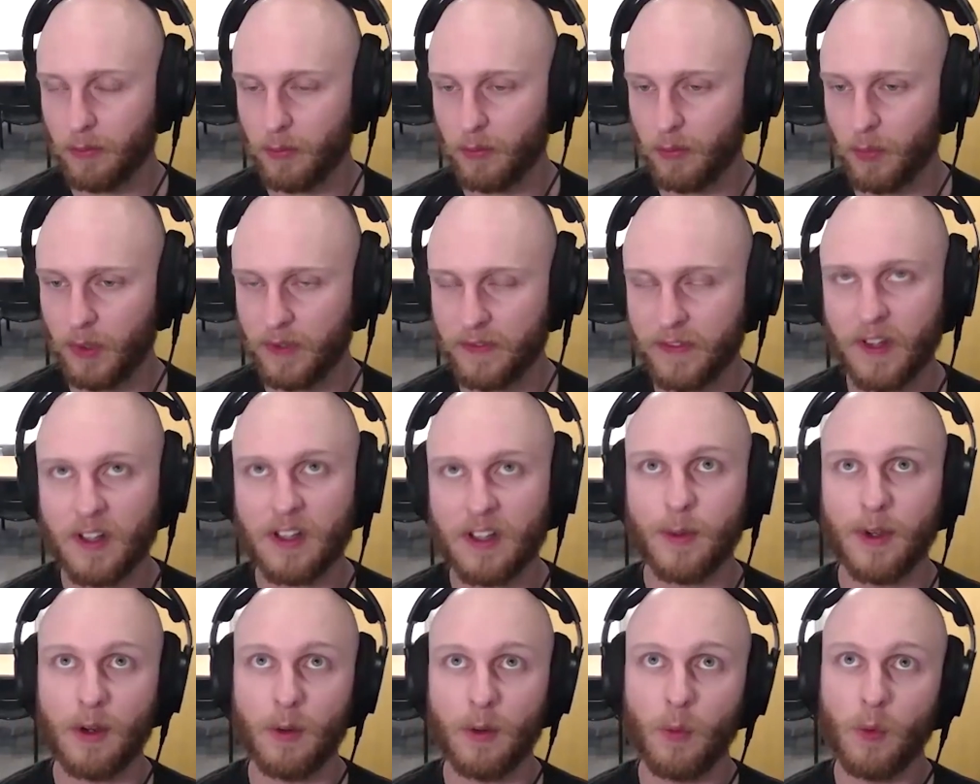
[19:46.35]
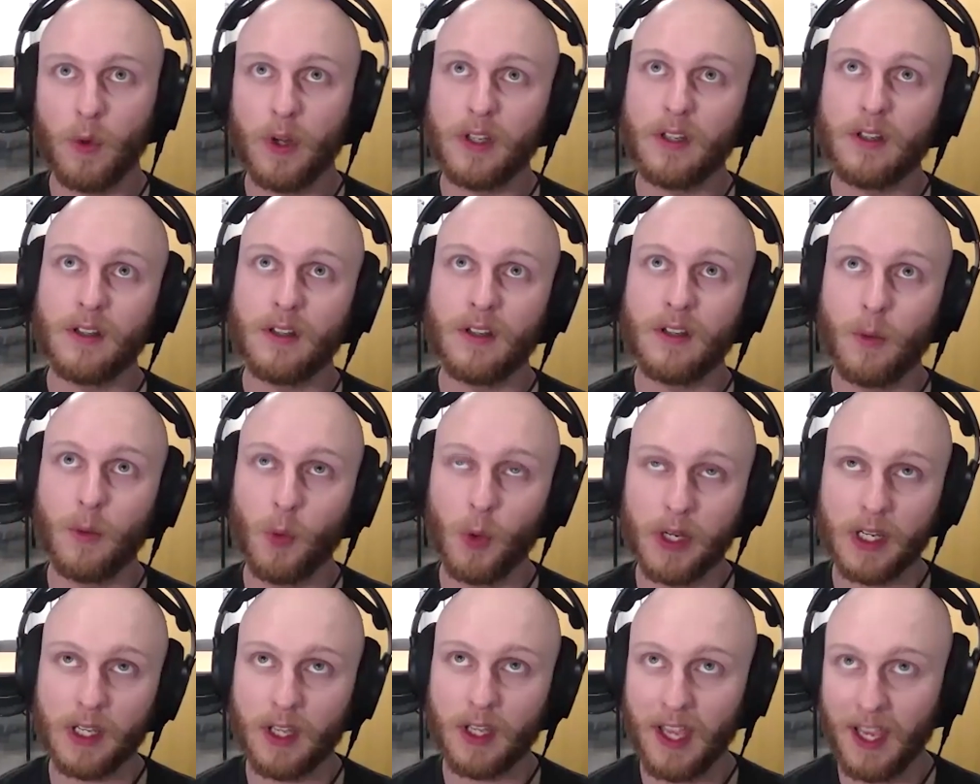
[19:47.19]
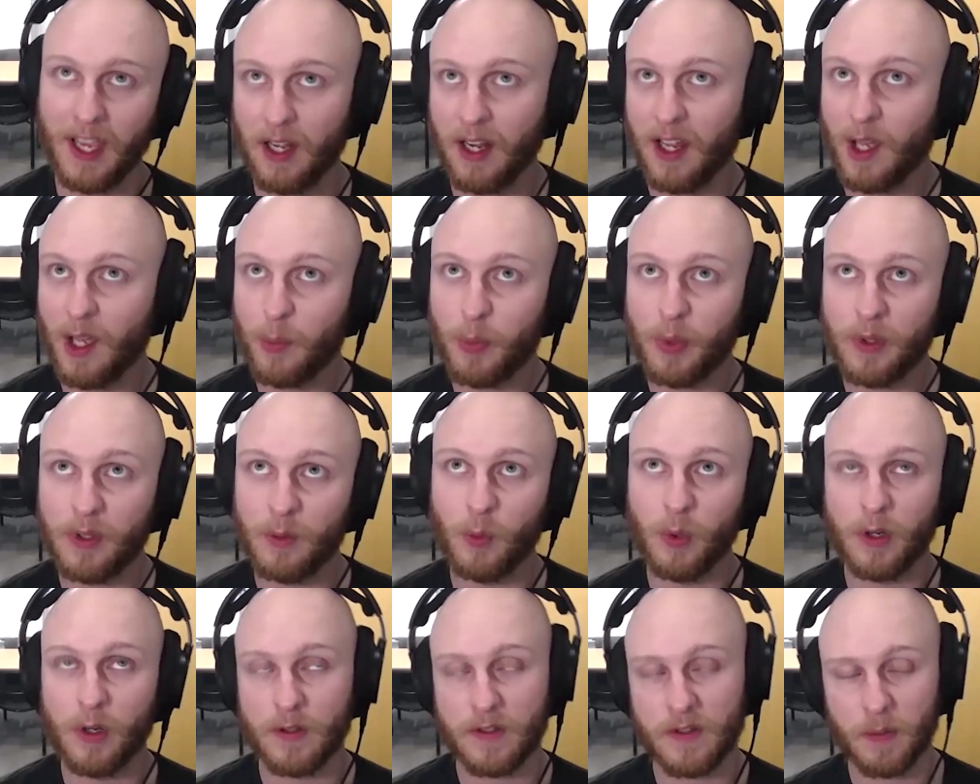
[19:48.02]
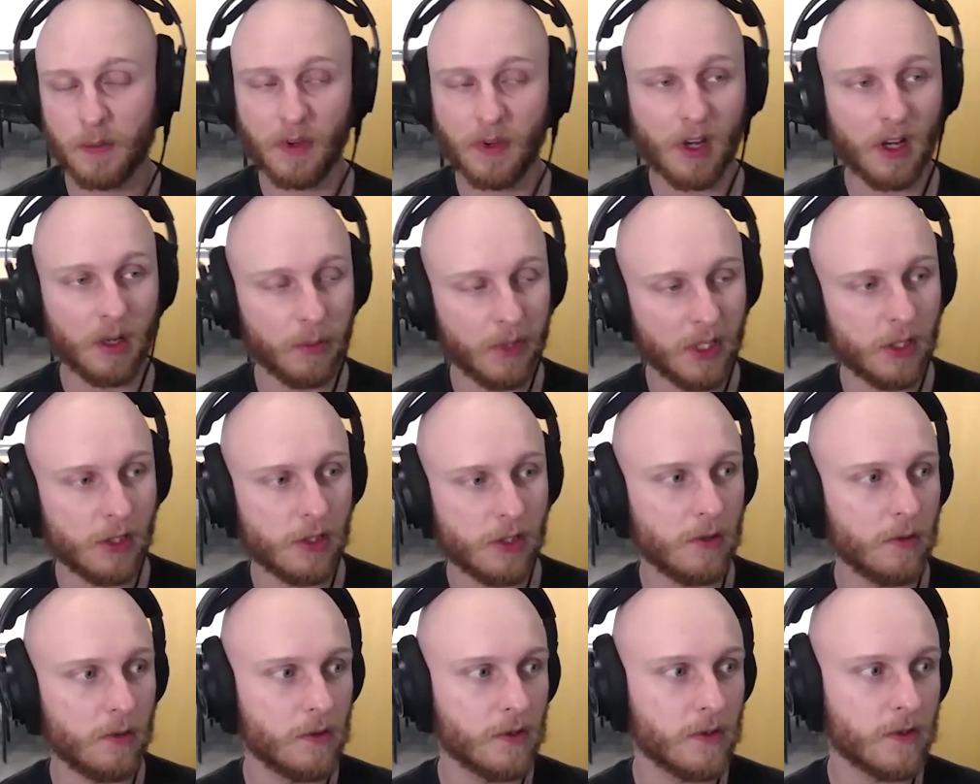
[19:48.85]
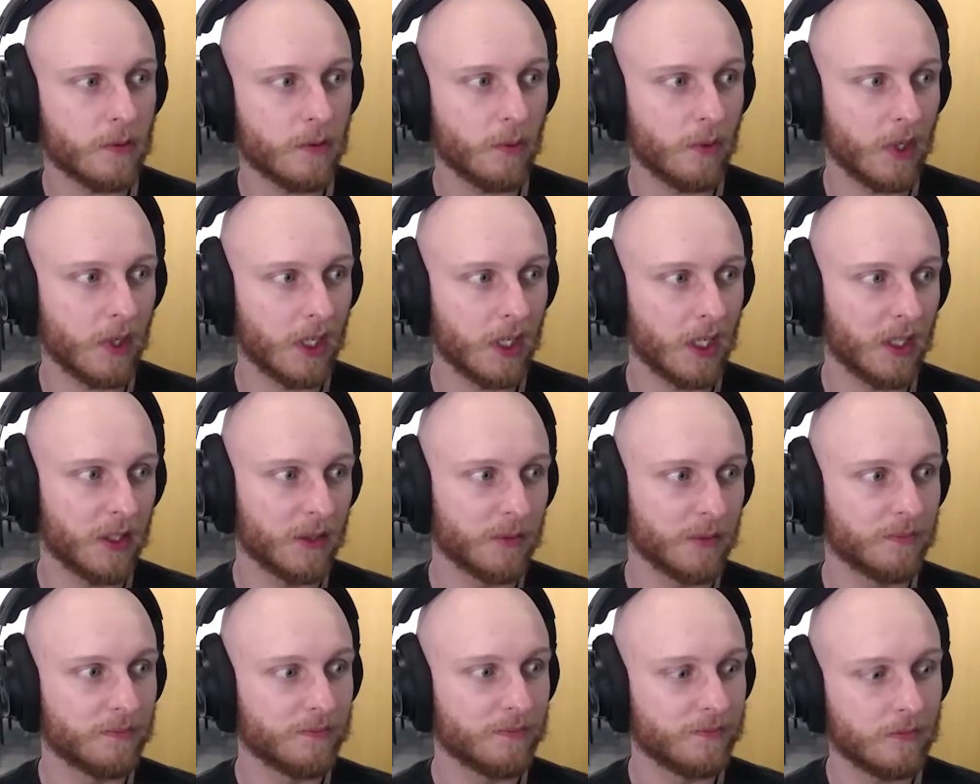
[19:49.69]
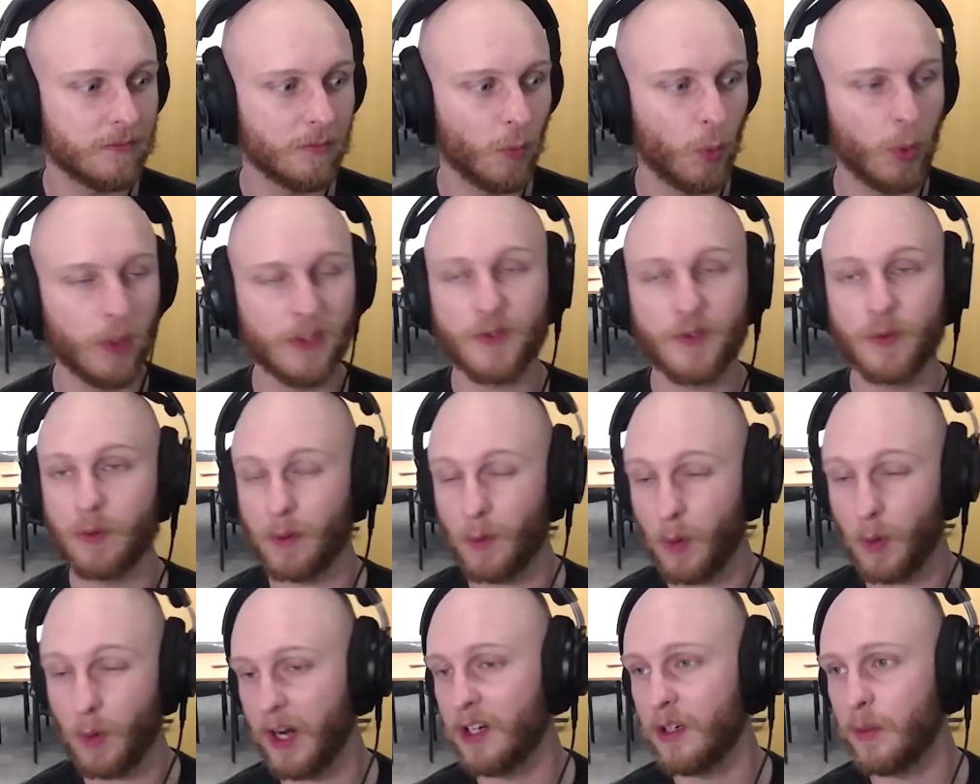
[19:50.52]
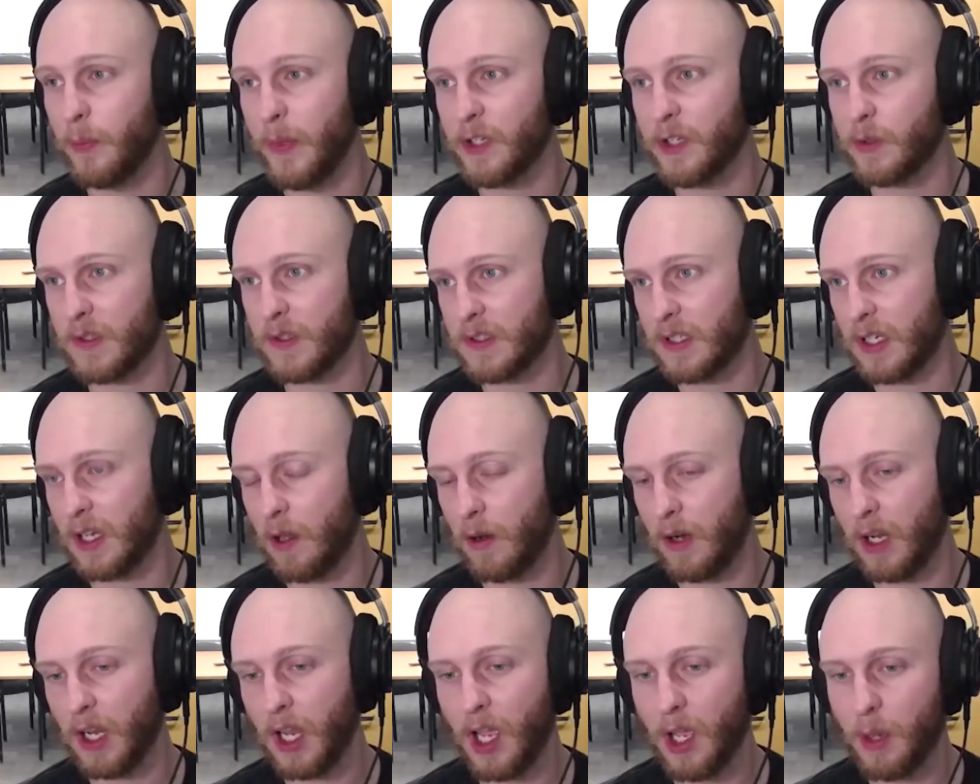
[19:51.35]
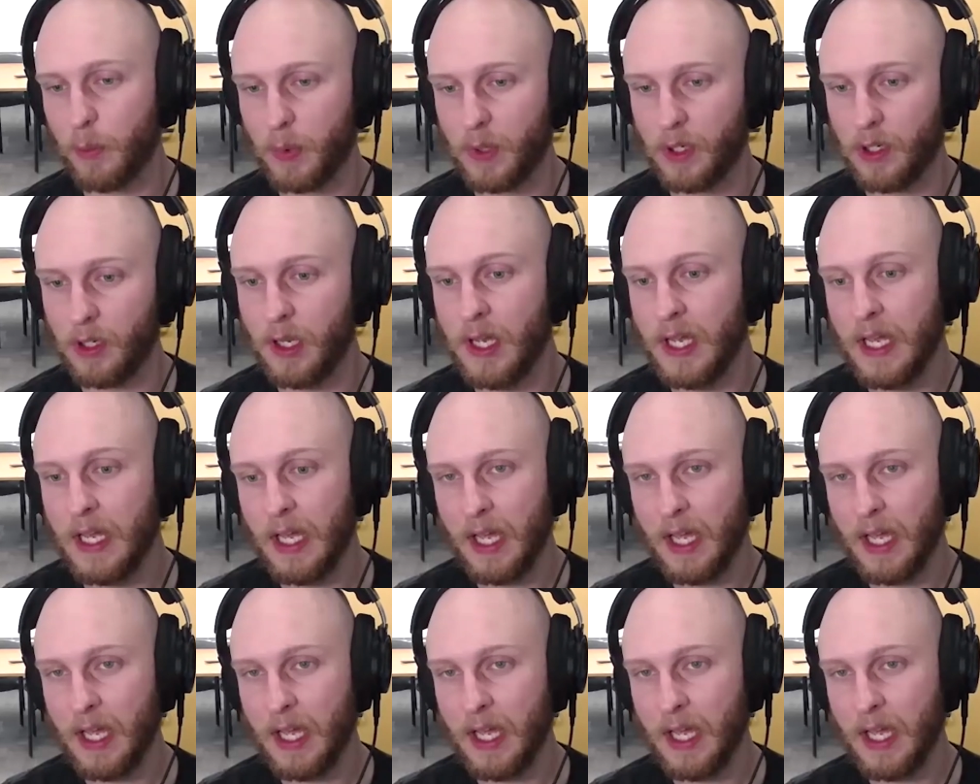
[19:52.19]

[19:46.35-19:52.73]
we've talked about what can happen, what are some common issues, what's required to make trust accounting happen.